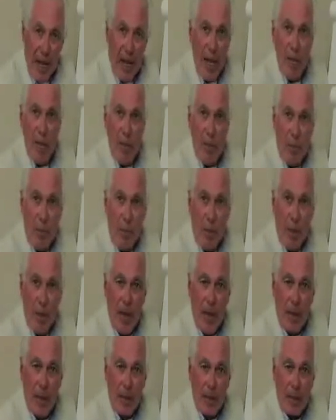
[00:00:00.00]

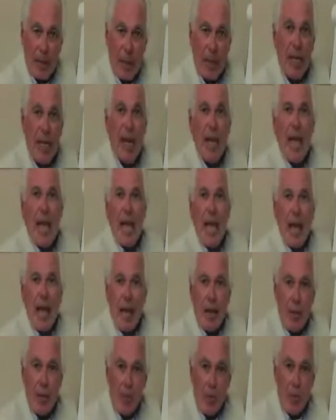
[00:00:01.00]
impact it,
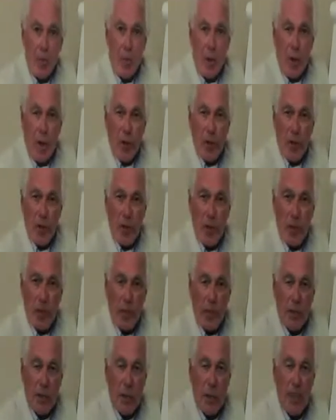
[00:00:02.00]
how you
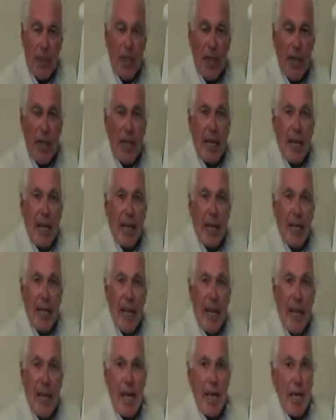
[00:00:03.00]
process it, and
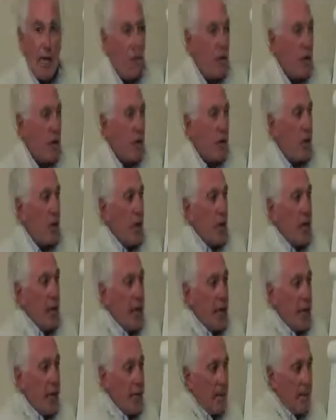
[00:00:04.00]
how you can
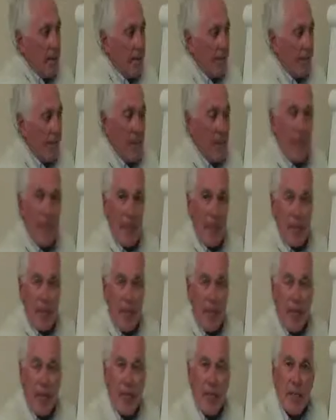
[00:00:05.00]
then
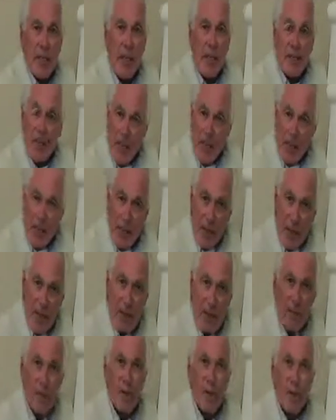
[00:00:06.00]
say to them,
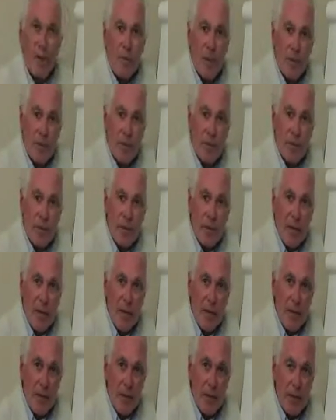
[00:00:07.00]
thank you very much for
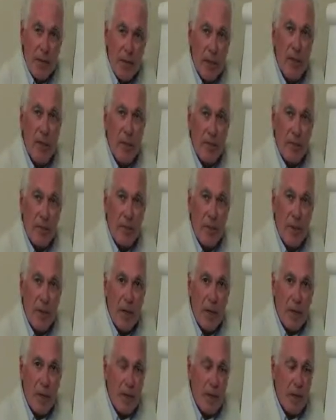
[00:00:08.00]
that
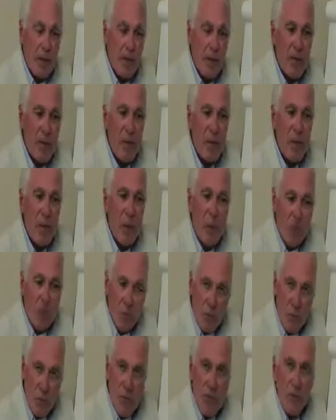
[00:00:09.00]
information. I felt
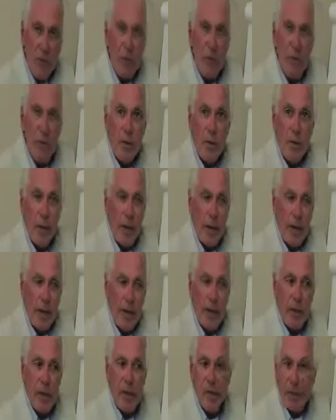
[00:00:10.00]
really good
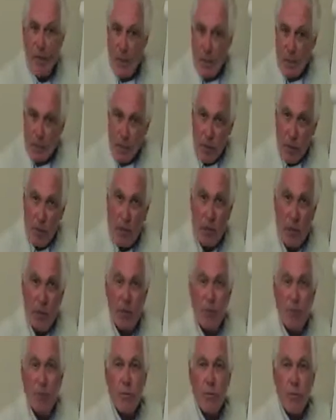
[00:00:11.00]
about it, and I was able to
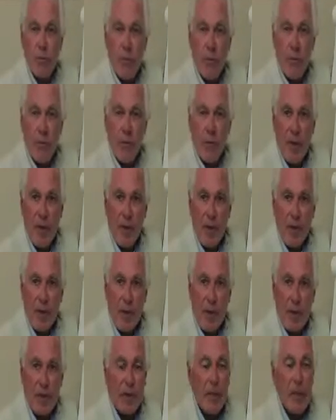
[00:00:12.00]
share it with my
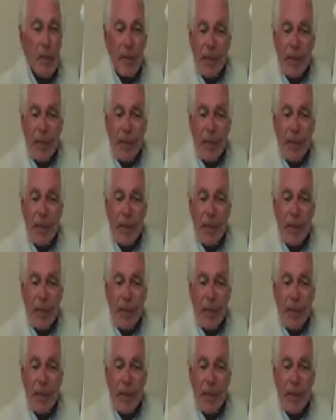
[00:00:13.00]
family,